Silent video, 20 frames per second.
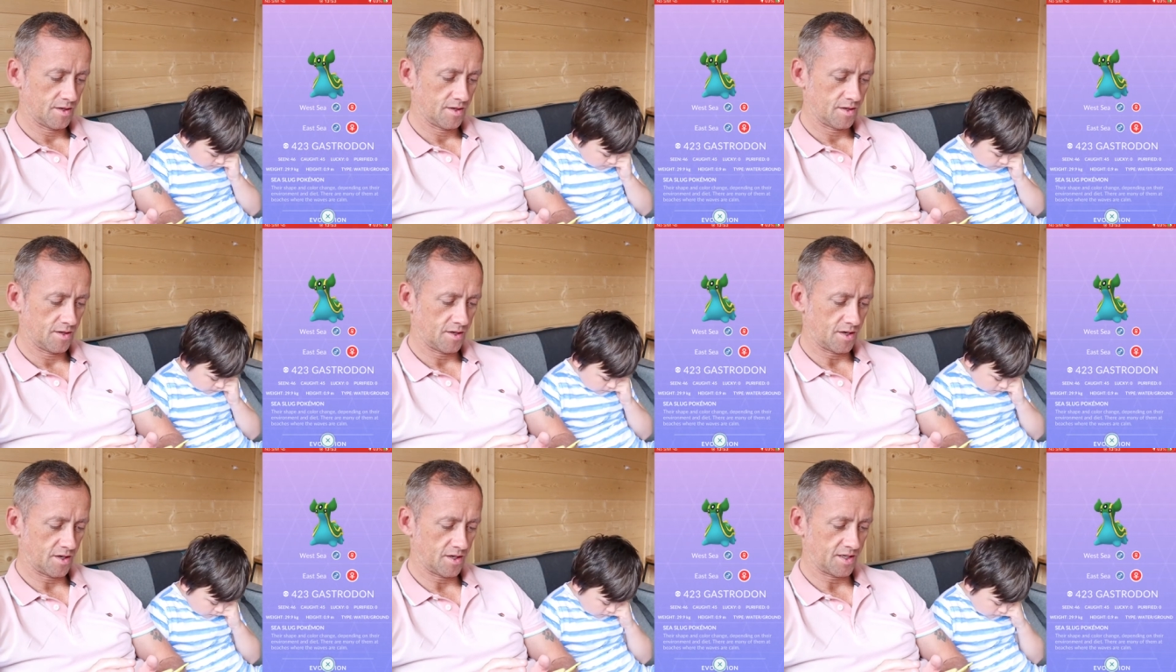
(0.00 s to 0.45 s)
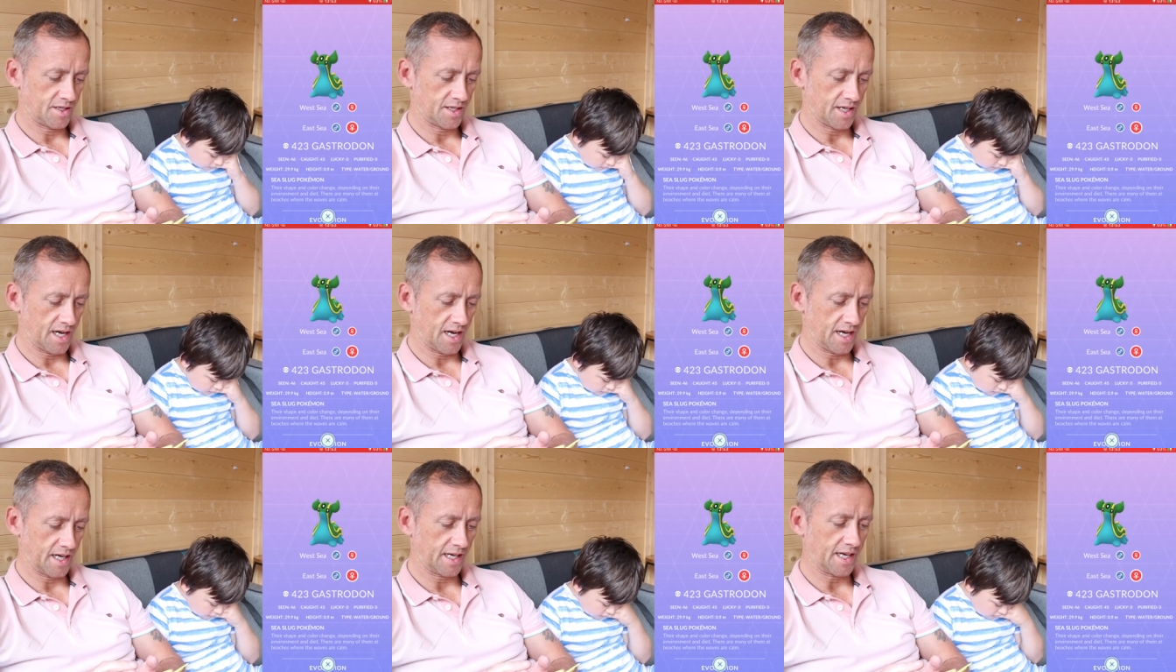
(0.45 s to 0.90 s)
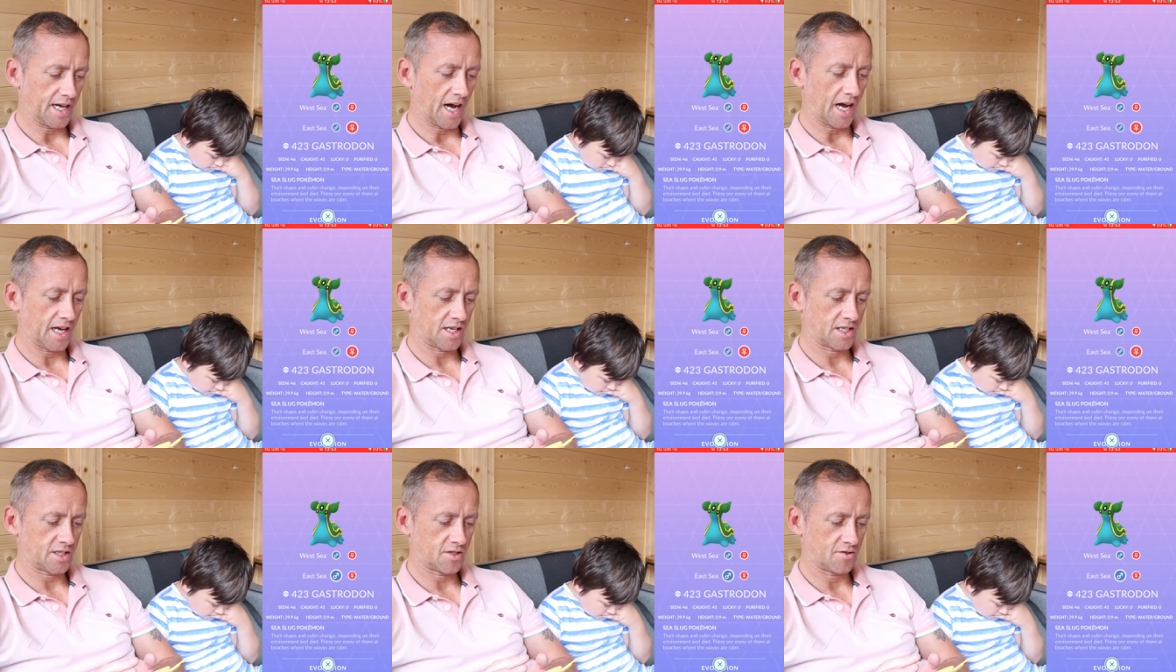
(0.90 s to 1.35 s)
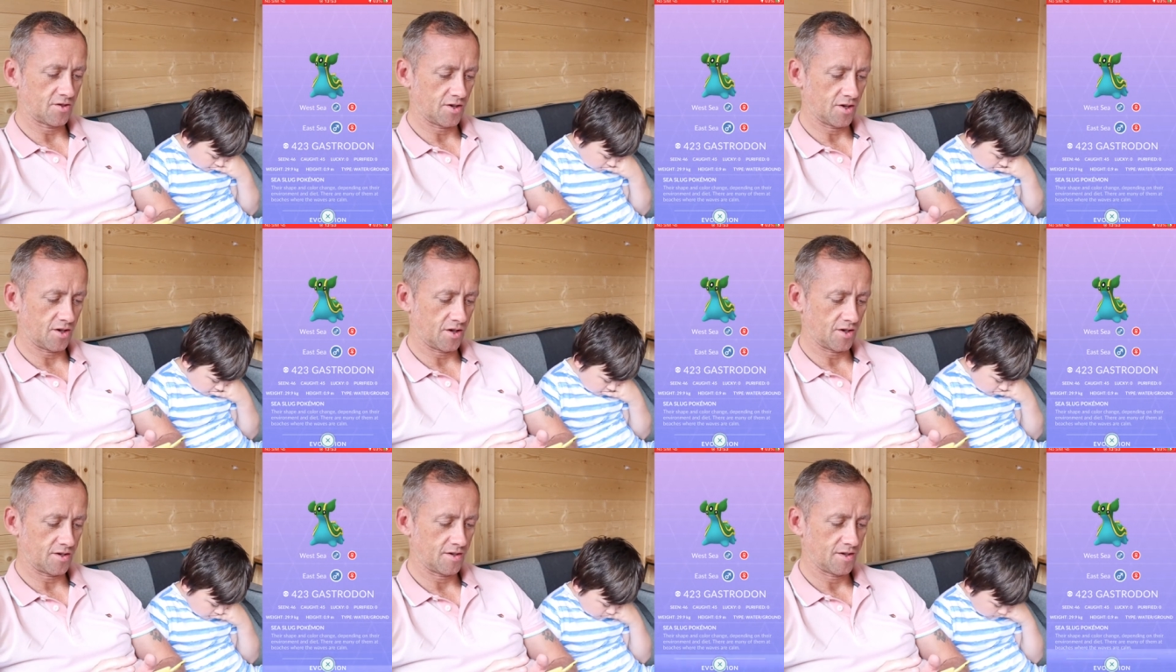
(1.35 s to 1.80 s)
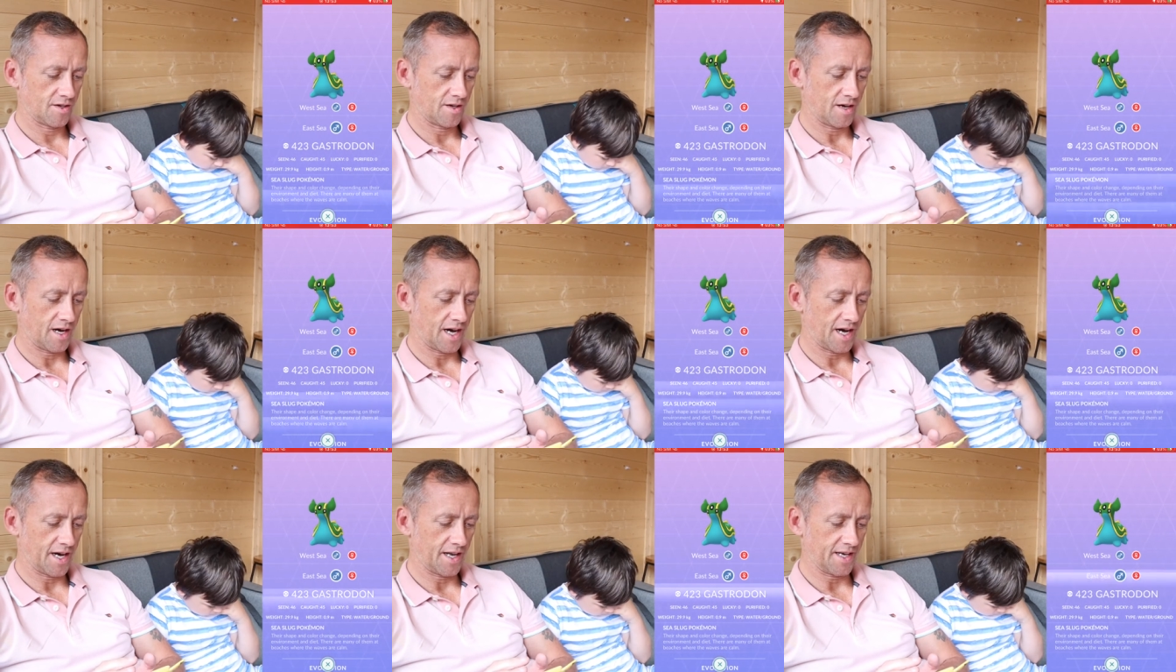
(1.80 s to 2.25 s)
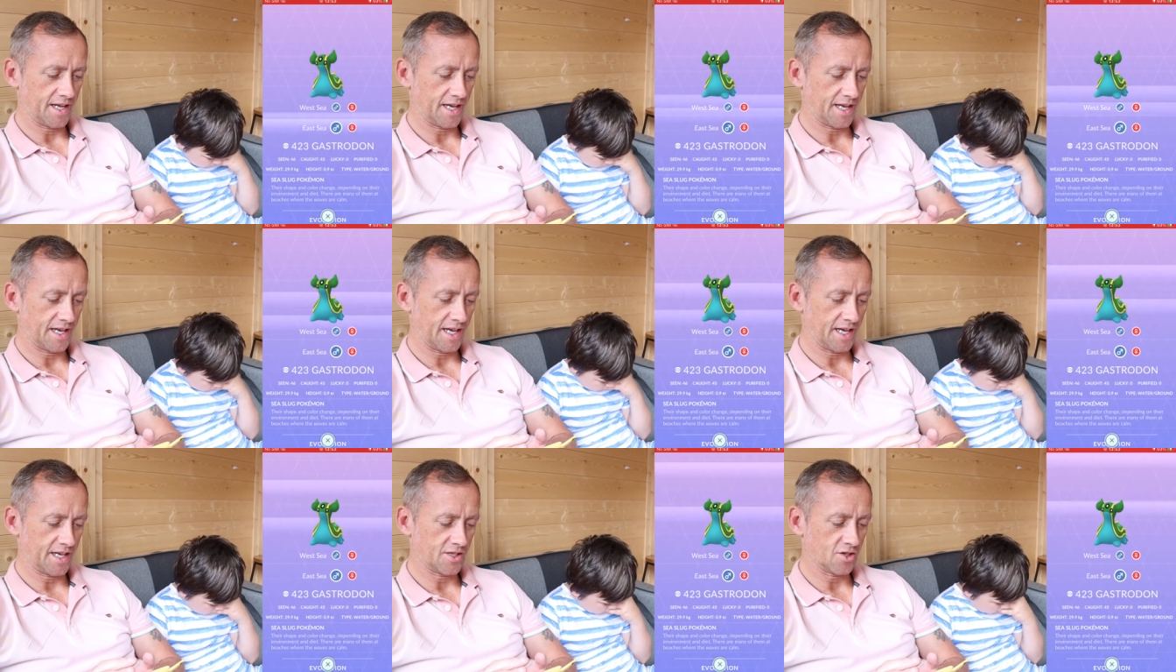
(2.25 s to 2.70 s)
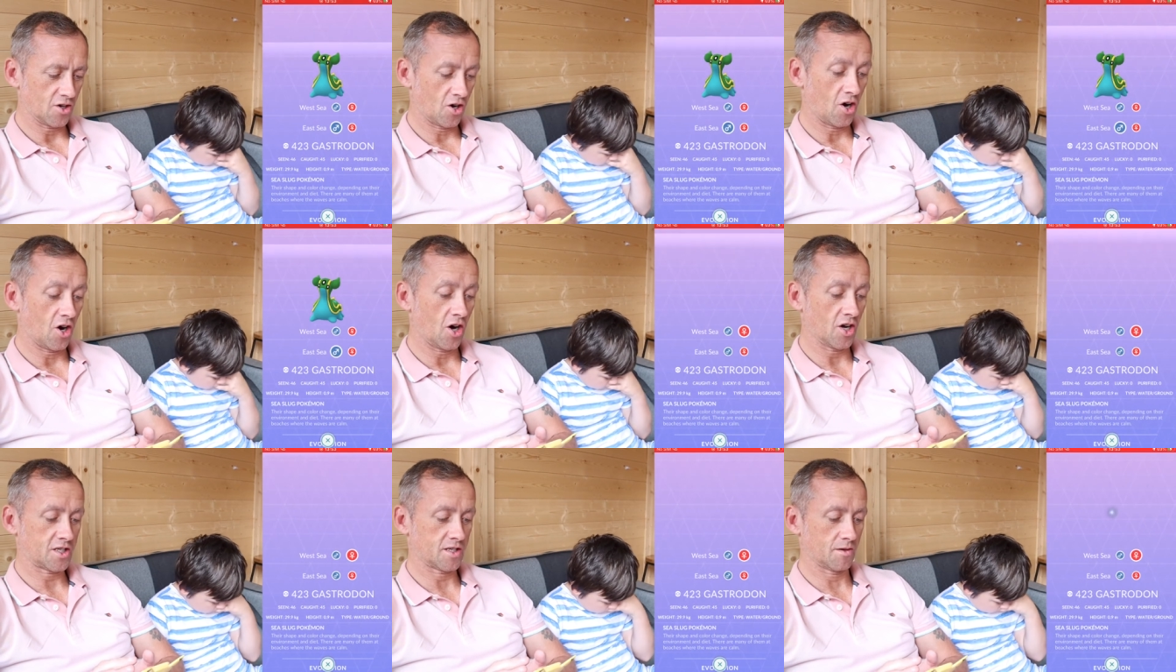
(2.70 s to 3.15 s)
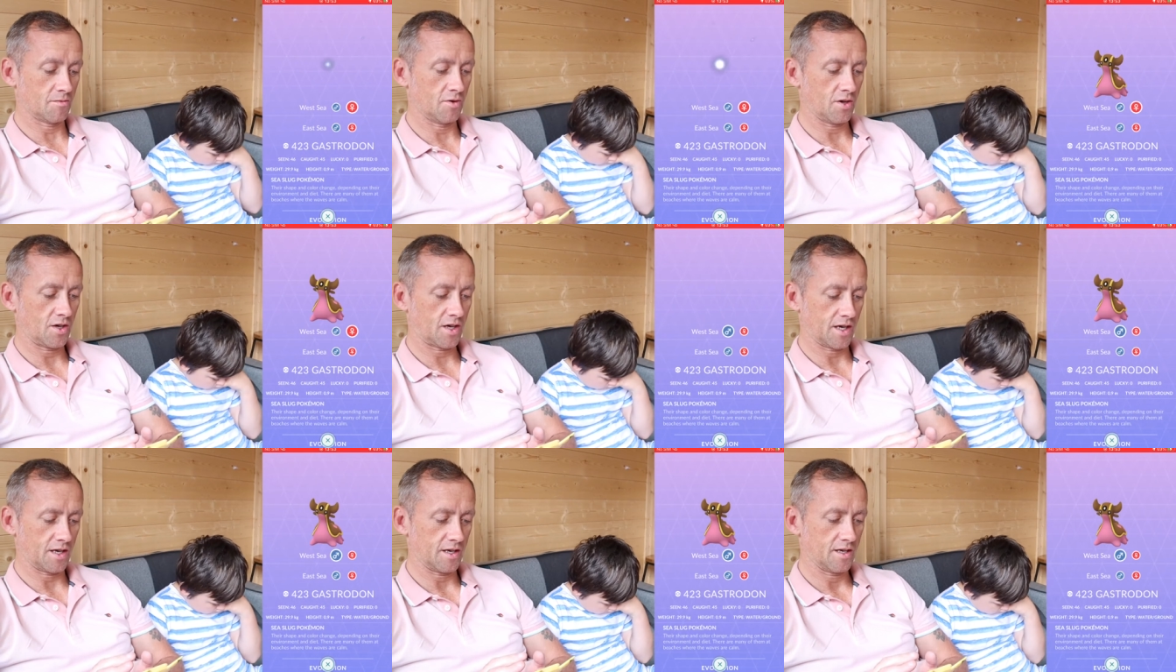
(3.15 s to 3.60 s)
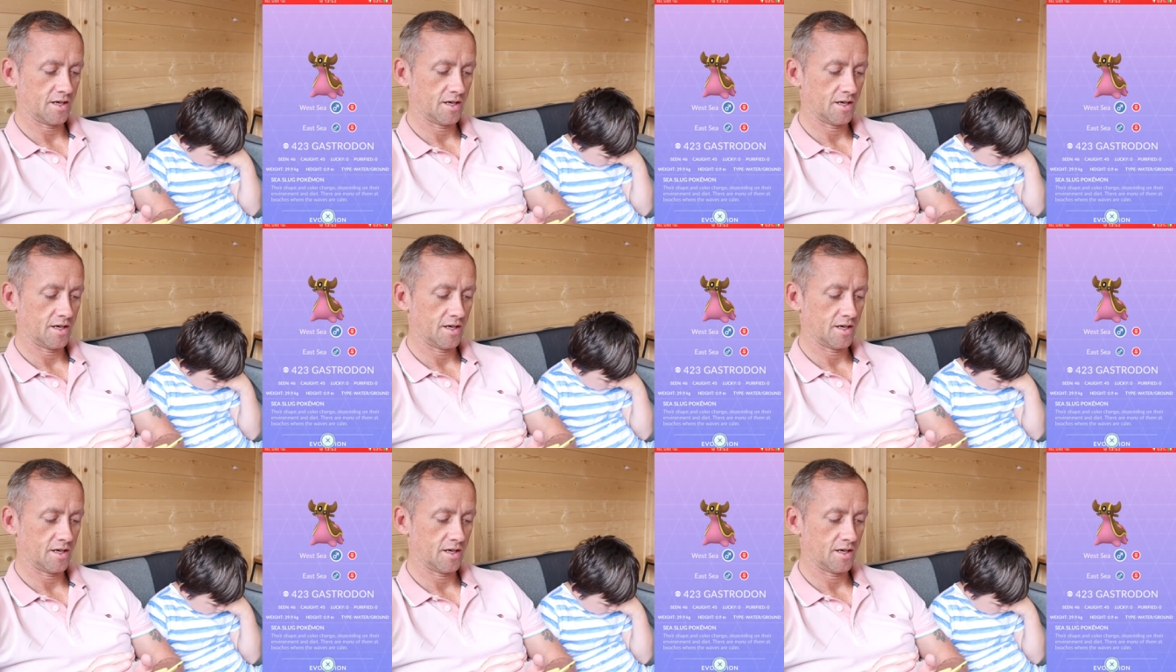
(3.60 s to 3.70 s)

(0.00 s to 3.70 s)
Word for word: There's the Gastrodon, and it is awesome looking.